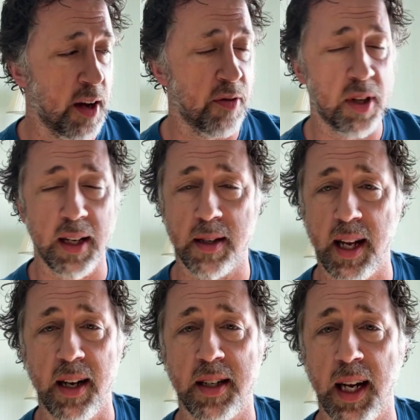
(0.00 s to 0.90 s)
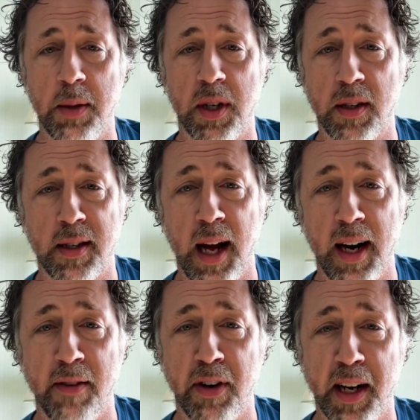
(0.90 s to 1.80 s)
There's 10 teams that
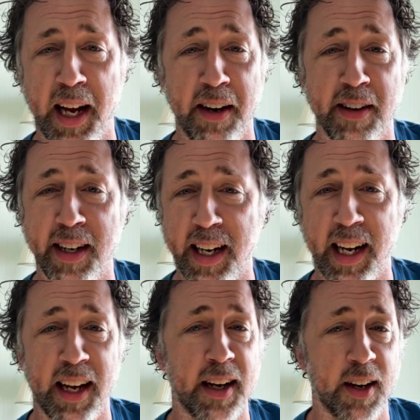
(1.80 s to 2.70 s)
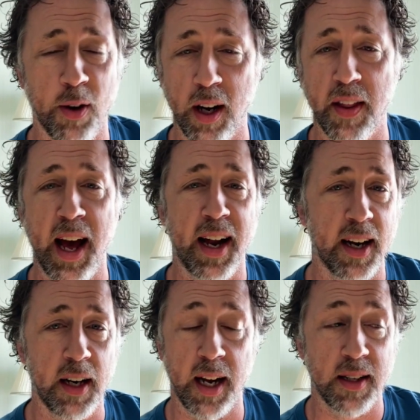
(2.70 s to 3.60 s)
start every year and dig in and
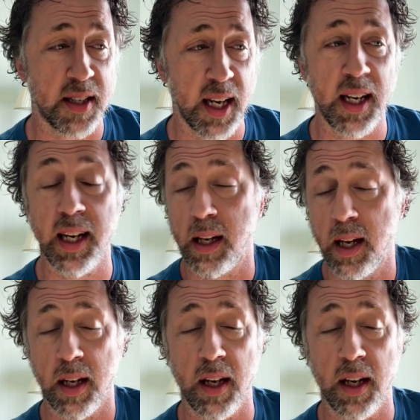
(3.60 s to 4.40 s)
that, and Sydney,